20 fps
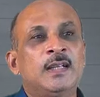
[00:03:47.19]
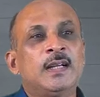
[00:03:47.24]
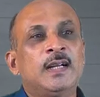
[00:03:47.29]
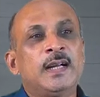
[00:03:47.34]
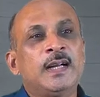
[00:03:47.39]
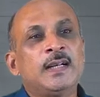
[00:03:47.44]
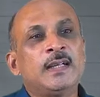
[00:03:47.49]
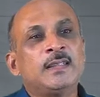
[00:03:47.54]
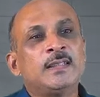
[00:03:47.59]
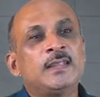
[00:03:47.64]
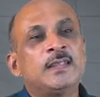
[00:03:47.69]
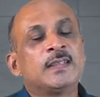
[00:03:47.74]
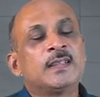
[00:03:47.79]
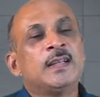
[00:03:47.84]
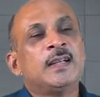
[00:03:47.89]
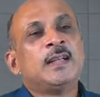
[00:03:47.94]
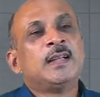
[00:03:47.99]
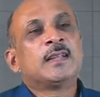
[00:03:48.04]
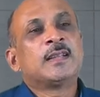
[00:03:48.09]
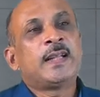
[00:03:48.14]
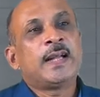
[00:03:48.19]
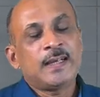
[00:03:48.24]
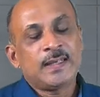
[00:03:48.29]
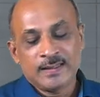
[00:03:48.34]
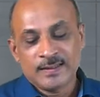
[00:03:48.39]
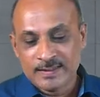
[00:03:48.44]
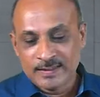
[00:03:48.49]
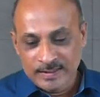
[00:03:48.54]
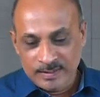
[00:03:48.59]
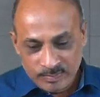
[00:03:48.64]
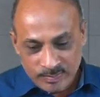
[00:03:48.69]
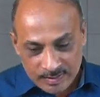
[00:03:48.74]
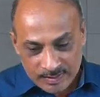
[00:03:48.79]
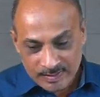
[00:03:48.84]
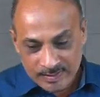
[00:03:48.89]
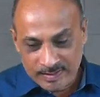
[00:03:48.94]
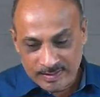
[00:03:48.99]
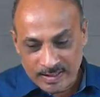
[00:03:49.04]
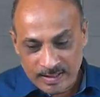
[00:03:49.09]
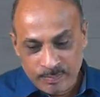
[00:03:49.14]
And that is the
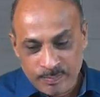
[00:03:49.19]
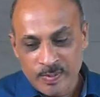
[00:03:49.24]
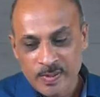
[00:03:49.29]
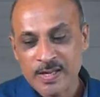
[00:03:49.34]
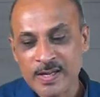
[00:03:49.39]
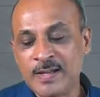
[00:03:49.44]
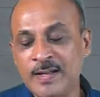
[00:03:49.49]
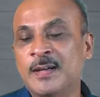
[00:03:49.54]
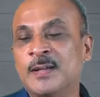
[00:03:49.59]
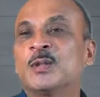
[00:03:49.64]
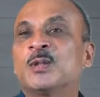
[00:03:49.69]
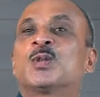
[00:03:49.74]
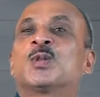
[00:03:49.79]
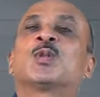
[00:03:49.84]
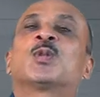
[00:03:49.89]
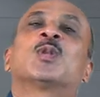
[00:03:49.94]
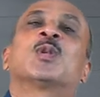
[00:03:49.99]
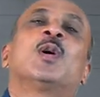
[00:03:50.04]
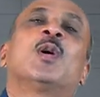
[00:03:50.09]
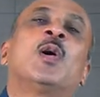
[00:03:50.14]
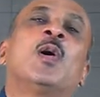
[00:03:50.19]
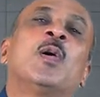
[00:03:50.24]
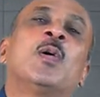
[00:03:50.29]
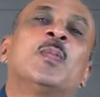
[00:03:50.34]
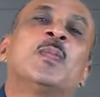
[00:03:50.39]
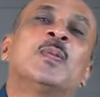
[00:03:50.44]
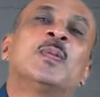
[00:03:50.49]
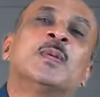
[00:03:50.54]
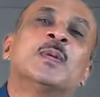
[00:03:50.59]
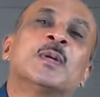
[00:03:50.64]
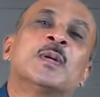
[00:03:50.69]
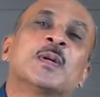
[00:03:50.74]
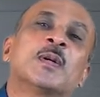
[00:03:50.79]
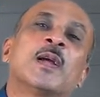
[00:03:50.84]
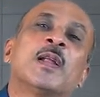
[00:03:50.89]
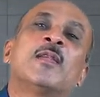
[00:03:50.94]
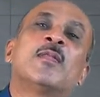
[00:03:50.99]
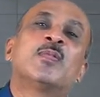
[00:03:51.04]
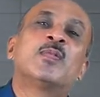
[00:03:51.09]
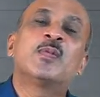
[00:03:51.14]
first appearance of
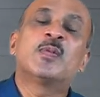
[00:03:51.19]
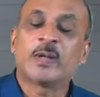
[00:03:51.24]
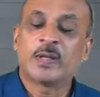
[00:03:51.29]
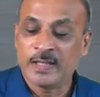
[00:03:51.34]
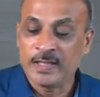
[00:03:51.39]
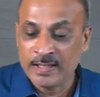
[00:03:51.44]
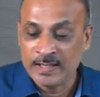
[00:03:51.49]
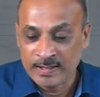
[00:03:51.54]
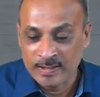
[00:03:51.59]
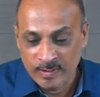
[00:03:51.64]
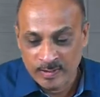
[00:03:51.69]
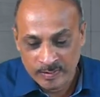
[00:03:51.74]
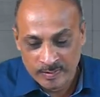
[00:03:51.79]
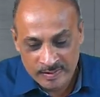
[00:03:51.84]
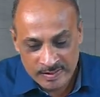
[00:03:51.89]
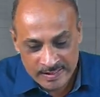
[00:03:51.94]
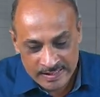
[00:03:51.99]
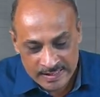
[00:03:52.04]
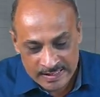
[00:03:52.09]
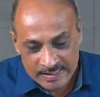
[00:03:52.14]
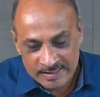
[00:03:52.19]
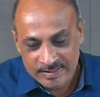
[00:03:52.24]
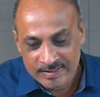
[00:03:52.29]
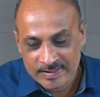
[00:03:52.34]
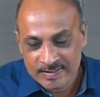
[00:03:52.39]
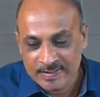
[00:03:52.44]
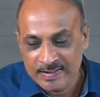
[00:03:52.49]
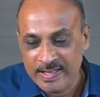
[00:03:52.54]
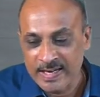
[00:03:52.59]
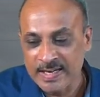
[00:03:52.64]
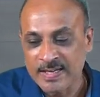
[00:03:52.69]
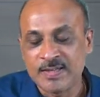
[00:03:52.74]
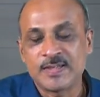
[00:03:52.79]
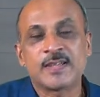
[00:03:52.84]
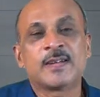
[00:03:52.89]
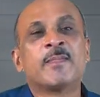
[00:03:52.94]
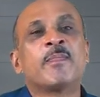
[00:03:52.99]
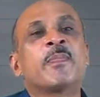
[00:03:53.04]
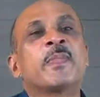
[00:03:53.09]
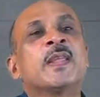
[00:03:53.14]
Calphurnia on the
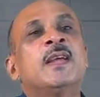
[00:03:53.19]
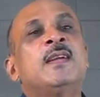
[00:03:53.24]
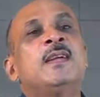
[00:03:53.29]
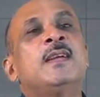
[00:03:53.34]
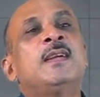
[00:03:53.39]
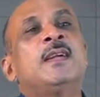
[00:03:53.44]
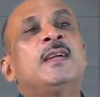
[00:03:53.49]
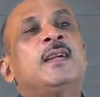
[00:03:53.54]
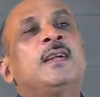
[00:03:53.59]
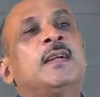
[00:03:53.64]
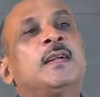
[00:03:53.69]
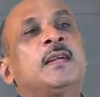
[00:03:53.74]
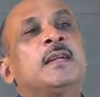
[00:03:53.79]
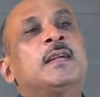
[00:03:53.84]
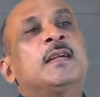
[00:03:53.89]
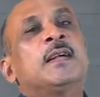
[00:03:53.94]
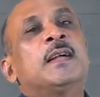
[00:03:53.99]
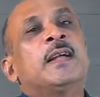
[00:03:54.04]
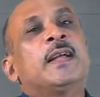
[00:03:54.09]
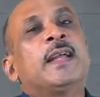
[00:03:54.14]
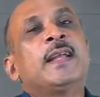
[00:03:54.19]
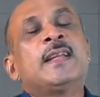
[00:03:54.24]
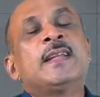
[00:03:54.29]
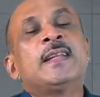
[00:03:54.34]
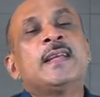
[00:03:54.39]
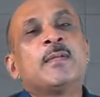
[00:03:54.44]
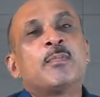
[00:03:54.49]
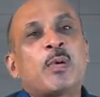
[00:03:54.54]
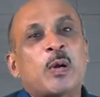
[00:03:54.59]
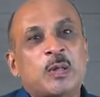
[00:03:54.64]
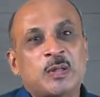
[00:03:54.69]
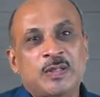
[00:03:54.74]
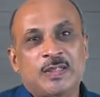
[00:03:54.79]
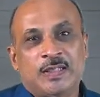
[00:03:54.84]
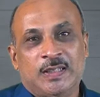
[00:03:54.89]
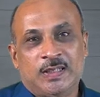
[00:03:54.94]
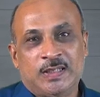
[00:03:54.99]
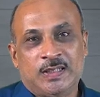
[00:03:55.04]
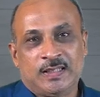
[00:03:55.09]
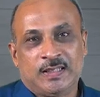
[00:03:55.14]
stage in the
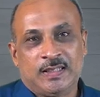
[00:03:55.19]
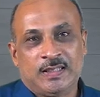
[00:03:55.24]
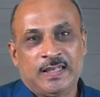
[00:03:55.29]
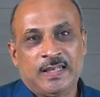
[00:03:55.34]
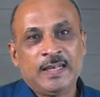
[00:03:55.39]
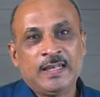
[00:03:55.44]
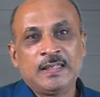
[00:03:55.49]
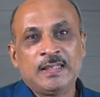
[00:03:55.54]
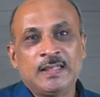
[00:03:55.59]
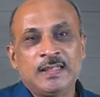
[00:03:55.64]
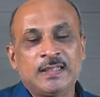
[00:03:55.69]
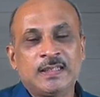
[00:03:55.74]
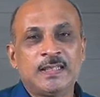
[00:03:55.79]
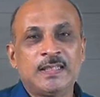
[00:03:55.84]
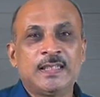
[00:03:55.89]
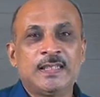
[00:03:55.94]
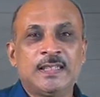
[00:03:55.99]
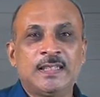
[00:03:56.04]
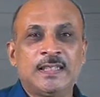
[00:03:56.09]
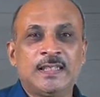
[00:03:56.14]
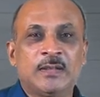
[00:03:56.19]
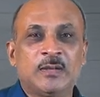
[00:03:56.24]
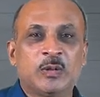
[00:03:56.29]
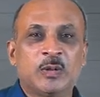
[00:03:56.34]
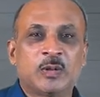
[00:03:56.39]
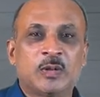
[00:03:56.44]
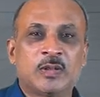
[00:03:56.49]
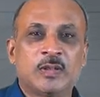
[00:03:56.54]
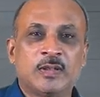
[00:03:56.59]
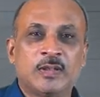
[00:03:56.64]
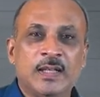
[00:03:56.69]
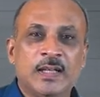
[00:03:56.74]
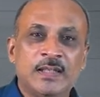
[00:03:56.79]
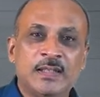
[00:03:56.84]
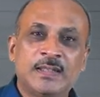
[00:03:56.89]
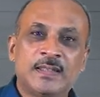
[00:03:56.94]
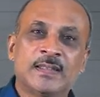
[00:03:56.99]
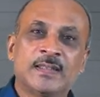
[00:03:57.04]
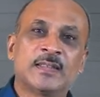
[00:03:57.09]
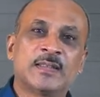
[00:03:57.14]
procession. And she was
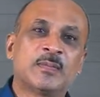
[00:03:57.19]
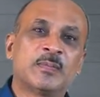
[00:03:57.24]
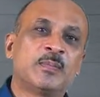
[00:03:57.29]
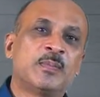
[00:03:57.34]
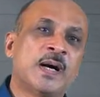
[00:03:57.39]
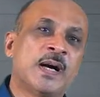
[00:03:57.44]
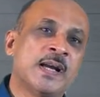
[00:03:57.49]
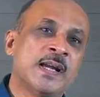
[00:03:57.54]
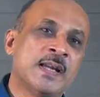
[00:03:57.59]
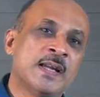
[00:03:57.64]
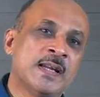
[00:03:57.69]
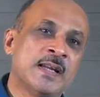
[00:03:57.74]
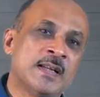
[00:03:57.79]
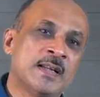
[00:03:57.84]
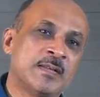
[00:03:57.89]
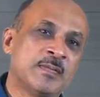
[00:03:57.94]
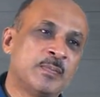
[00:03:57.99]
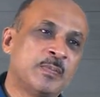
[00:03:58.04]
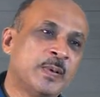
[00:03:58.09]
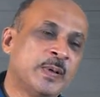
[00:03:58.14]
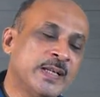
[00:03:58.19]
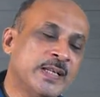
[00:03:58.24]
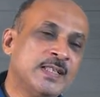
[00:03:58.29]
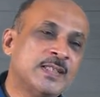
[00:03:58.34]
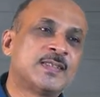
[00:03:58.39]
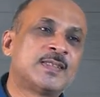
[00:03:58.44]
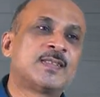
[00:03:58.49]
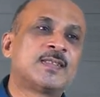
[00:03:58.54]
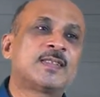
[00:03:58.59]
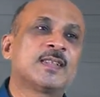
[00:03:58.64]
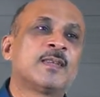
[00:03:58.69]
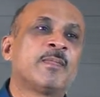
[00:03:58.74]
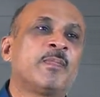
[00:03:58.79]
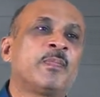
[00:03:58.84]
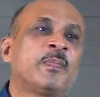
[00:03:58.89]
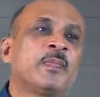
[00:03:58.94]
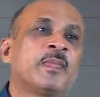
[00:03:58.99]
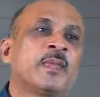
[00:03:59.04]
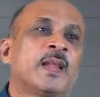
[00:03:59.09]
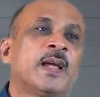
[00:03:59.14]
touched by priest,
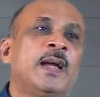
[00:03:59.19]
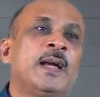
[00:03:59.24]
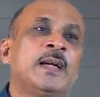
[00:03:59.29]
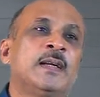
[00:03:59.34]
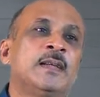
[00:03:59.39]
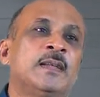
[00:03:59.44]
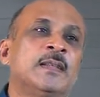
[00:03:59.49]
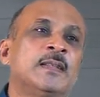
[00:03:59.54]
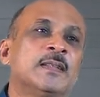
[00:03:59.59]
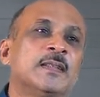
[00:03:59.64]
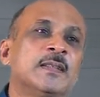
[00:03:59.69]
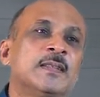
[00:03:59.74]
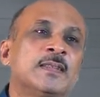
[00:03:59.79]
and